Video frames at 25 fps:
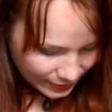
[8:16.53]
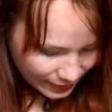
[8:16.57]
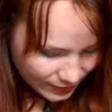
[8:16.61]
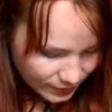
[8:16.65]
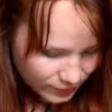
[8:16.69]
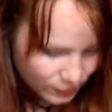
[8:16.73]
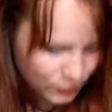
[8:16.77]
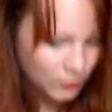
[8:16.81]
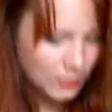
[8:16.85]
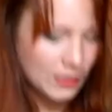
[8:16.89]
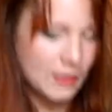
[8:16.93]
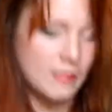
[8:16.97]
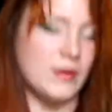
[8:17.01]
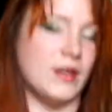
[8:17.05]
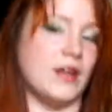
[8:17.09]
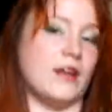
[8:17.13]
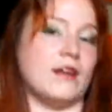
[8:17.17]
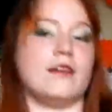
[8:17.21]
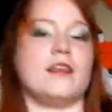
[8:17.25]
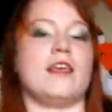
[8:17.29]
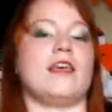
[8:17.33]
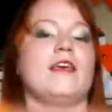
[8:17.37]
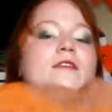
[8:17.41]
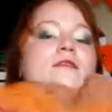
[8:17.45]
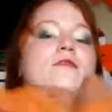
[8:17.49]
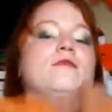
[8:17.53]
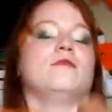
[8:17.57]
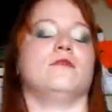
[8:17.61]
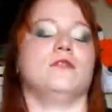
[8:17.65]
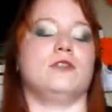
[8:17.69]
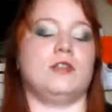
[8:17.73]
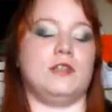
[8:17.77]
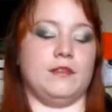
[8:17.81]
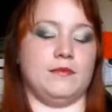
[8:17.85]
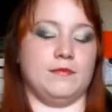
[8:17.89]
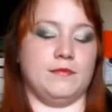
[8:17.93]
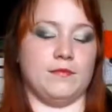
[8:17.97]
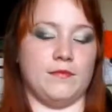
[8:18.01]
again. No, I'm not. Okay,
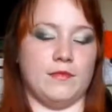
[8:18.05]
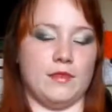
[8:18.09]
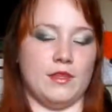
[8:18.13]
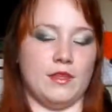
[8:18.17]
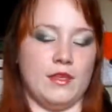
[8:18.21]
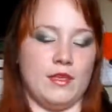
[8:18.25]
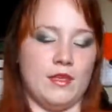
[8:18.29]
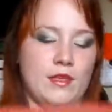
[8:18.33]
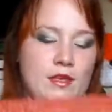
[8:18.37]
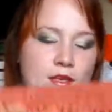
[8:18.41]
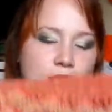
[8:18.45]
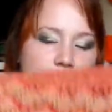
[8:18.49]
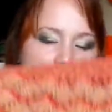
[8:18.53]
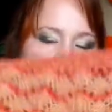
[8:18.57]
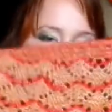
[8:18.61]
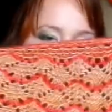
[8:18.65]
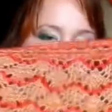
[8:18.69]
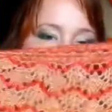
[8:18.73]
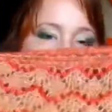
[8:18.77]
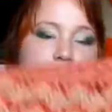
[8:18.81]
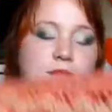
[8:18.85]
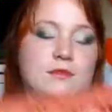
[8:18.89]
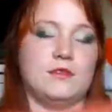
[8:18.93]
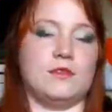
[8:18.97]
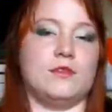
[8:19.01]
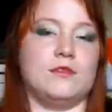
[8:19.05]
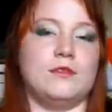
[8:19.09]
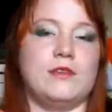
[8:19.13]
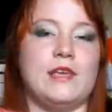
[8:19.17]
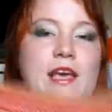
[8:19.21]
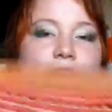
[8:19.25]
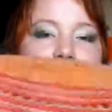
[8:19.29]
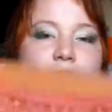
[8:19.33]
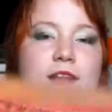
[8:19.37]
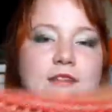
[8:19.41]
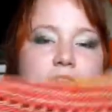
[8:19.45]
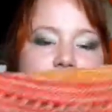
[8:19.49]
good. So yeah,